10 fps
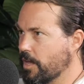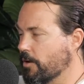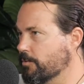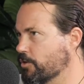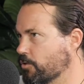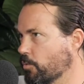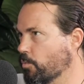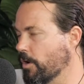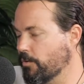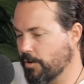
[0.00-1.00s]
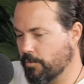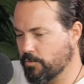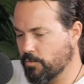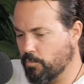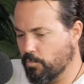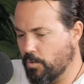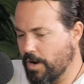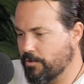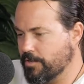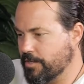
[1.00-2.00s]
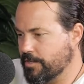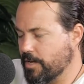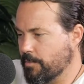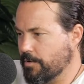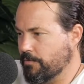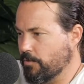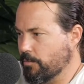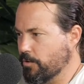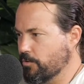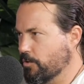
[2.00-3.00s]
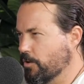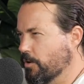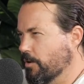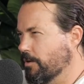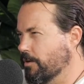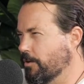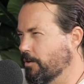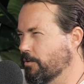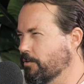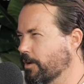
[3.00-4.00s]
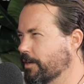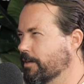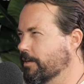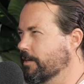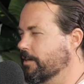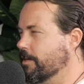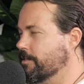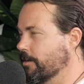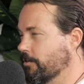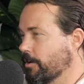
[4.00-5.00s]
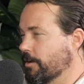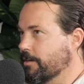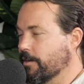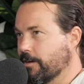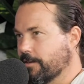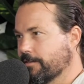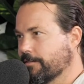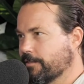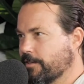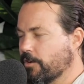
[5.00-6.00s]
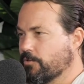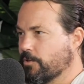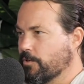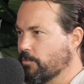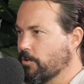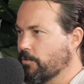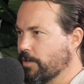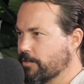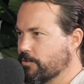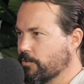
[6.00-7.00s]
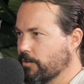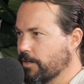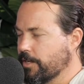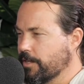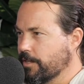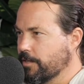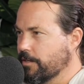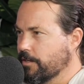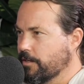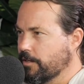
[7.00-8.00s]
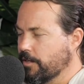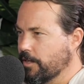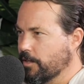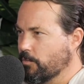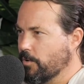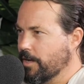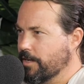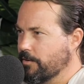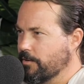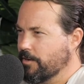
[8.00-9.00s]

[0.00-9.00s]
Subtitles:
Yeah, I was just sort of wondering, sort of where is it stemming from? Is there a country in the world that's sort of leading the way here?